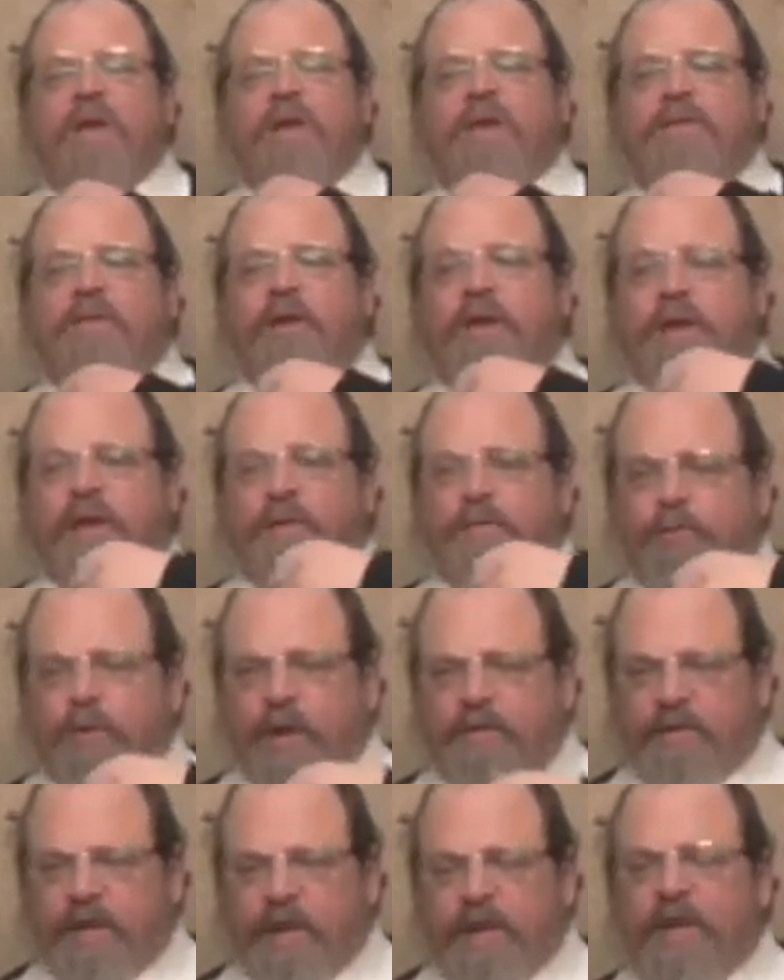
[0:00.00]
So if
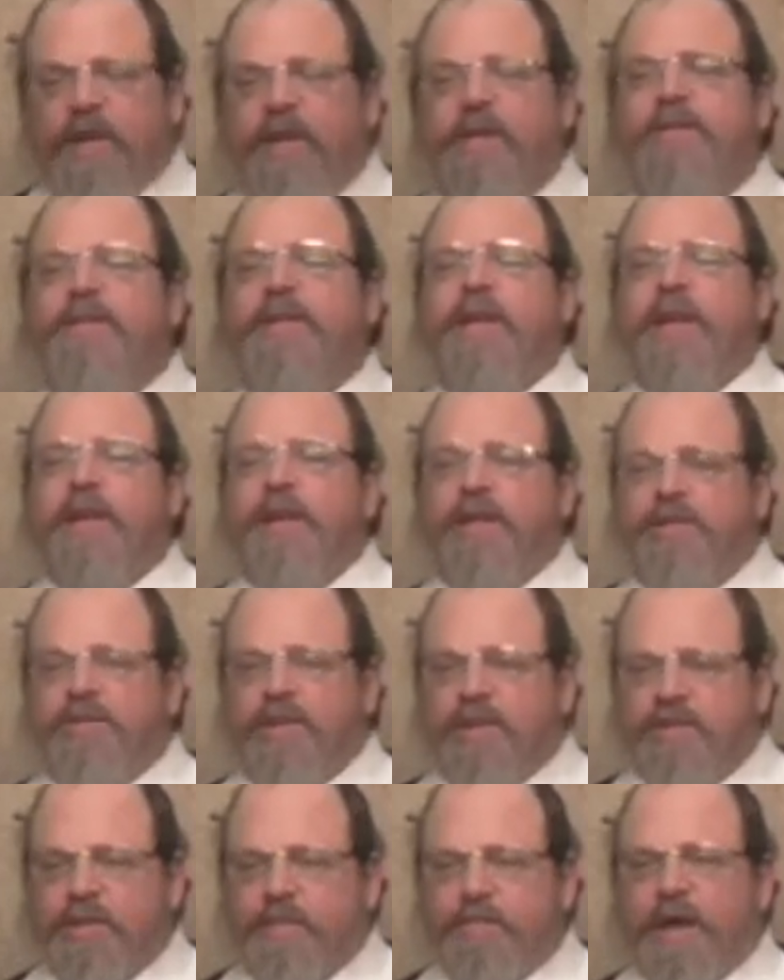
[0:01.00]
Rav Chinana's chiddush
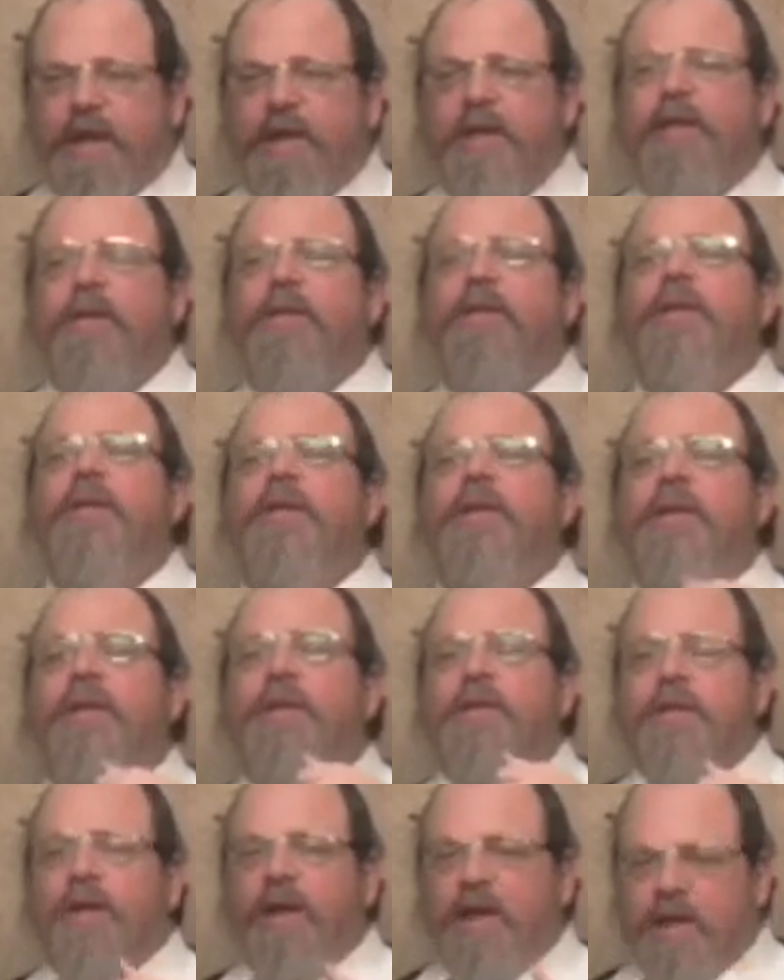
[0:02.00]
is about a
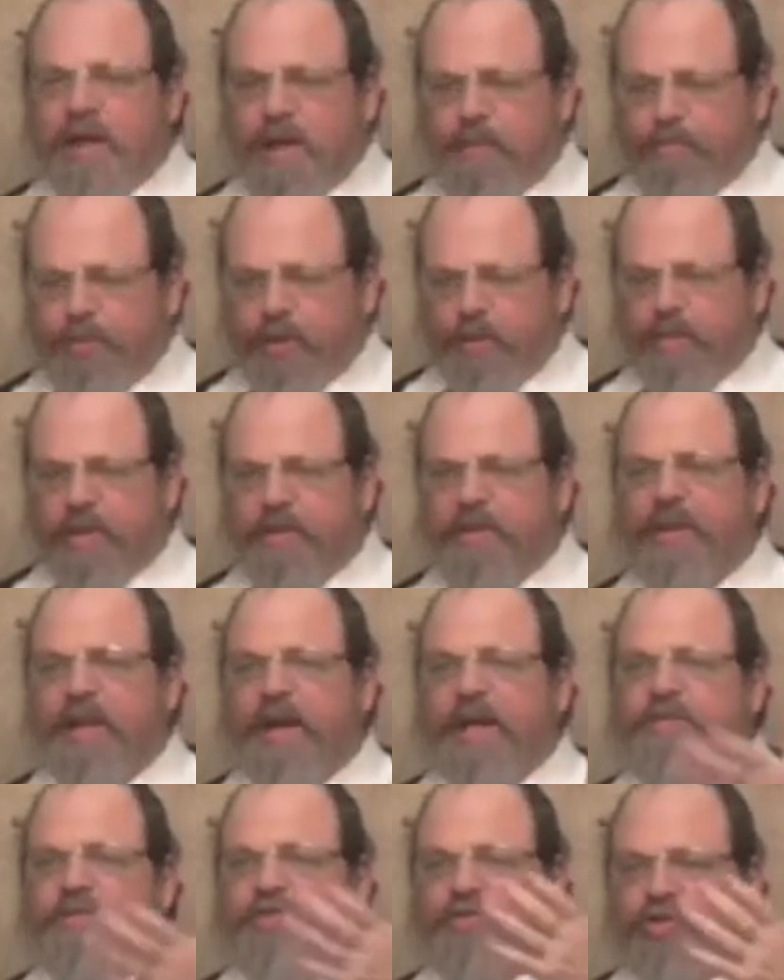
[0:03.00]
implement that
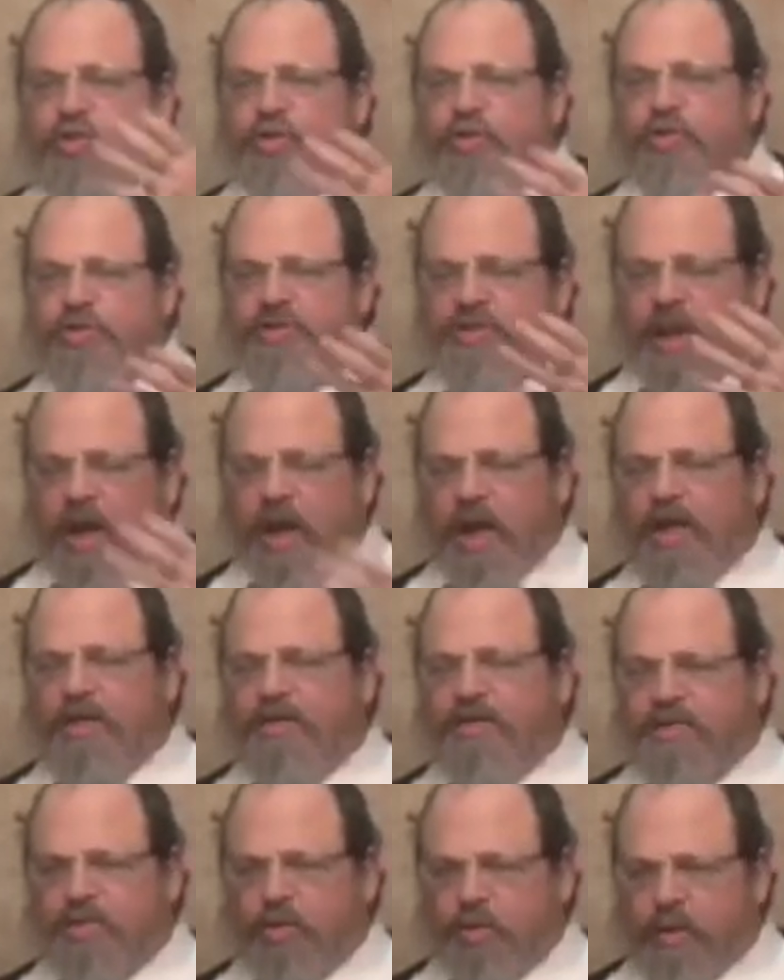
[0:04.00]
has two
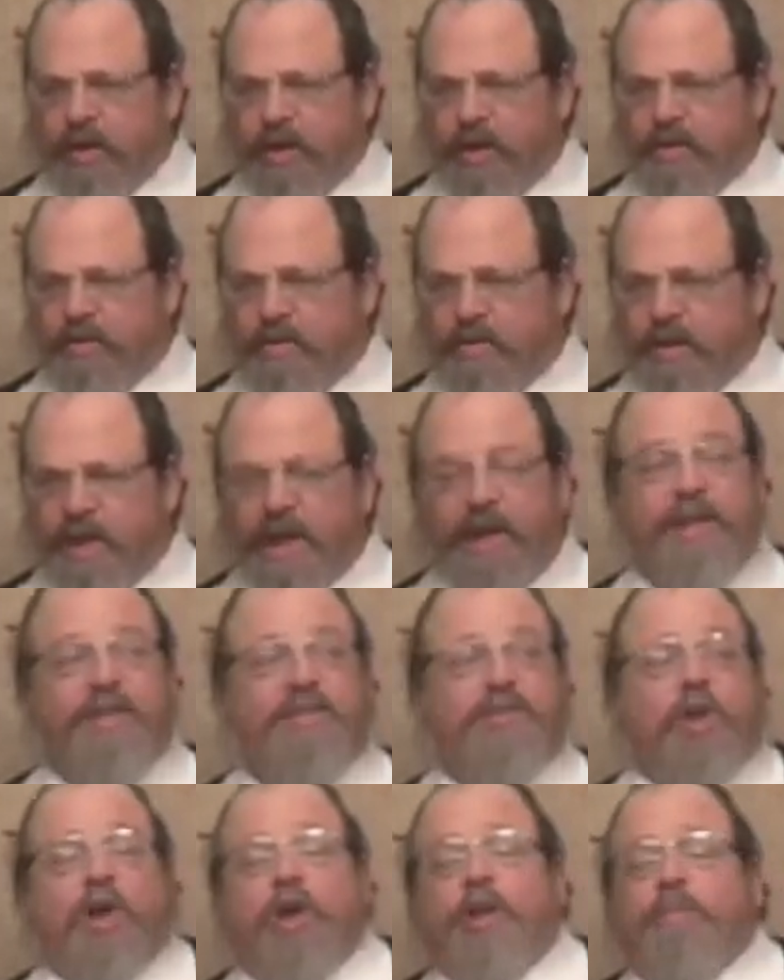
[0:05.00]
sides to it, and
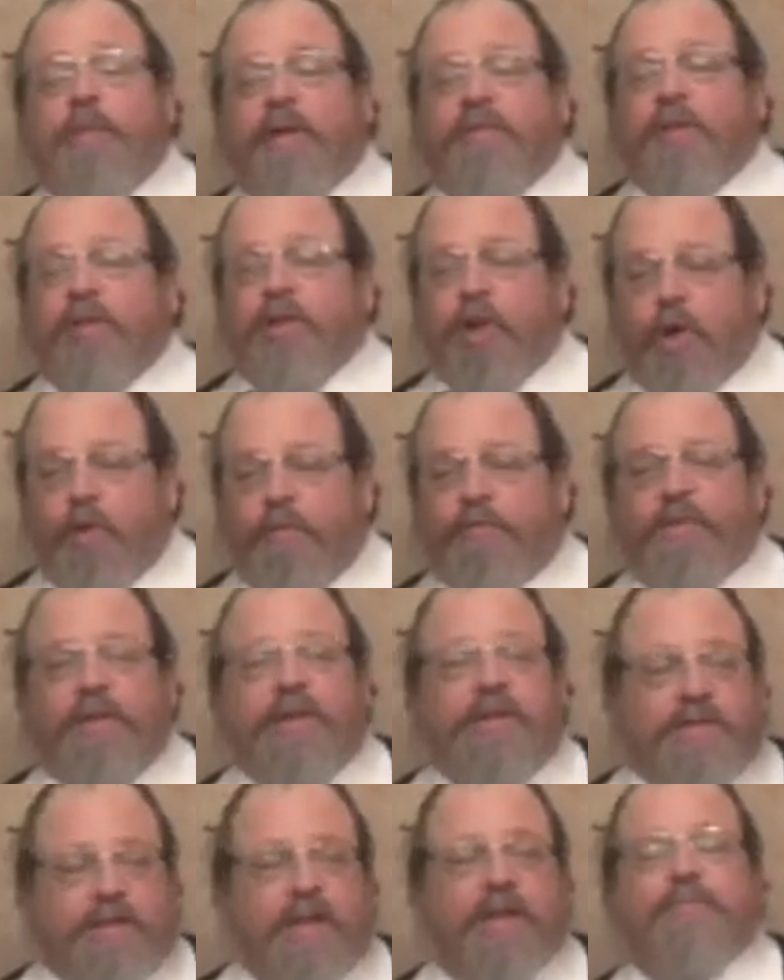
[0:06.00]
he's talking about the
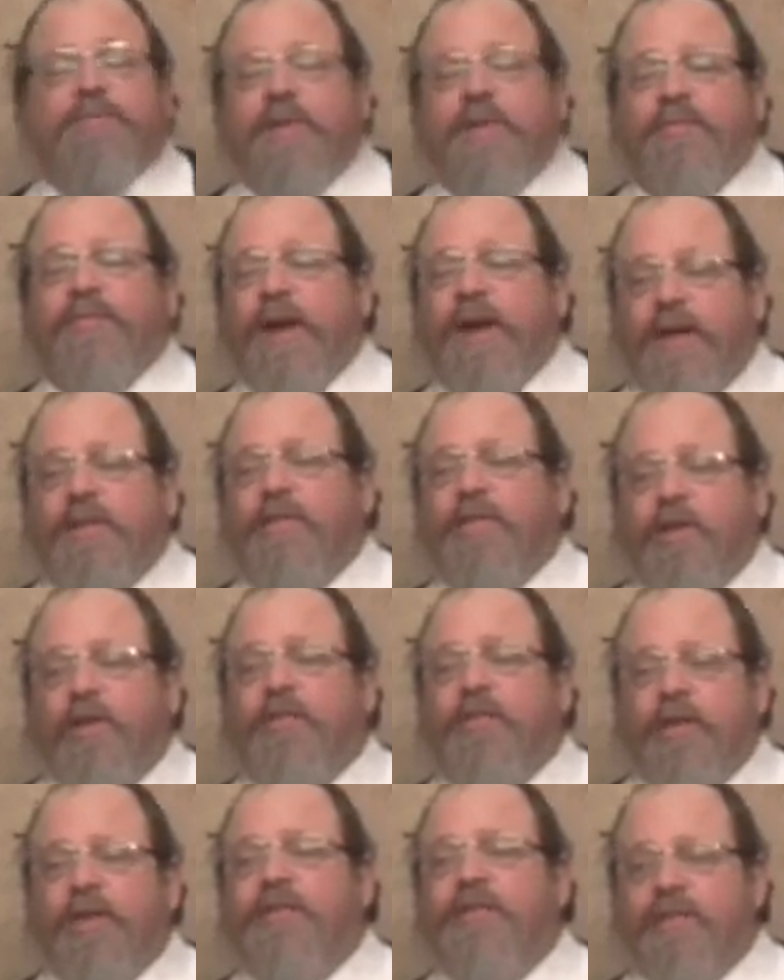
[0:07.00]
kofitz, ipso
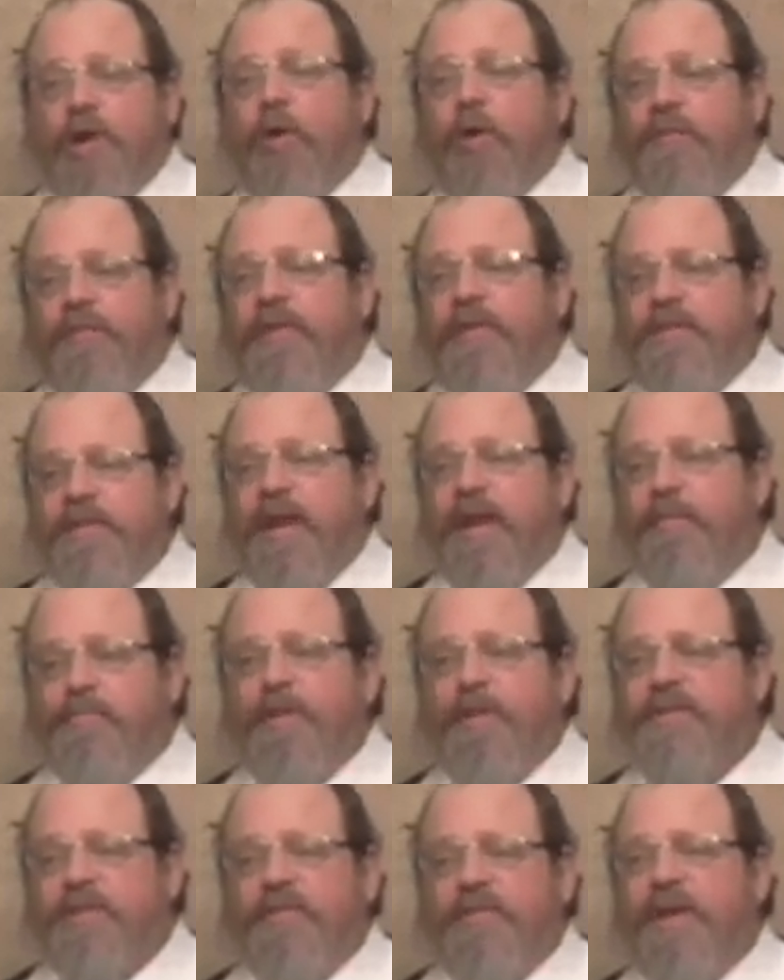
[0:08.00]
facto, his kofitz
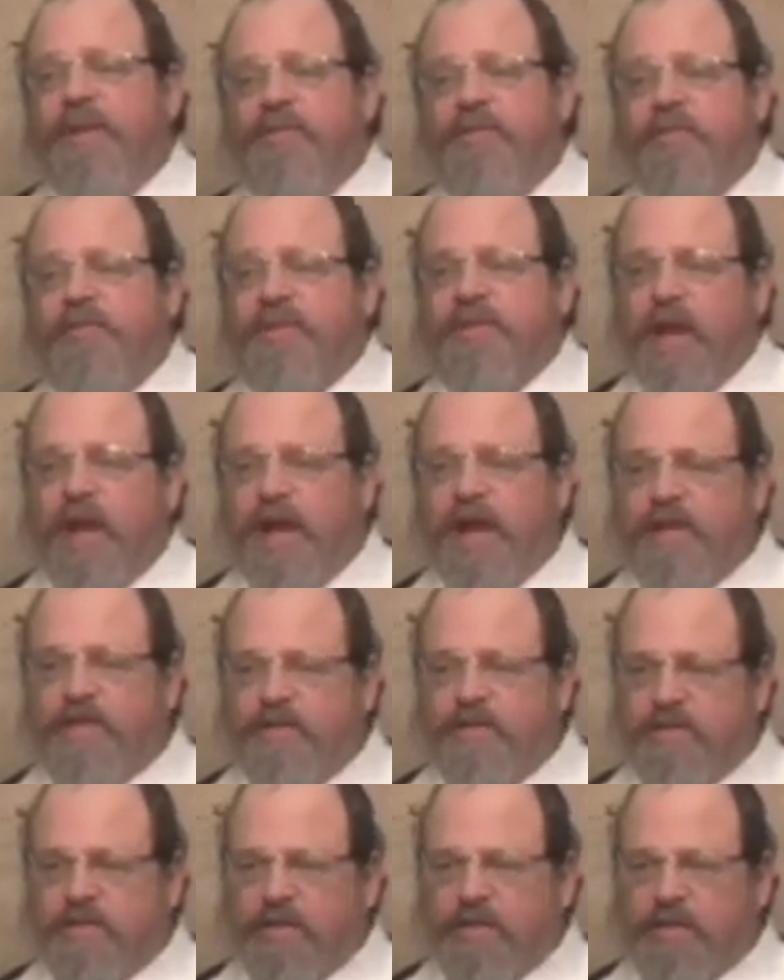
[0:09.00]
must have had two
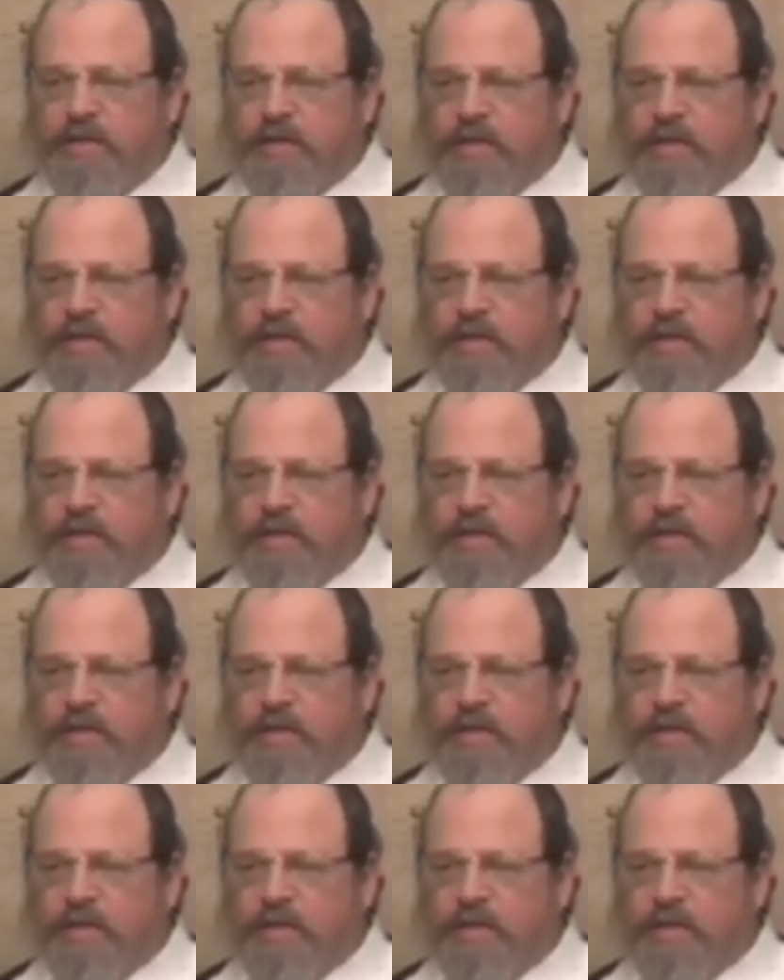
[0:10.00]
sides.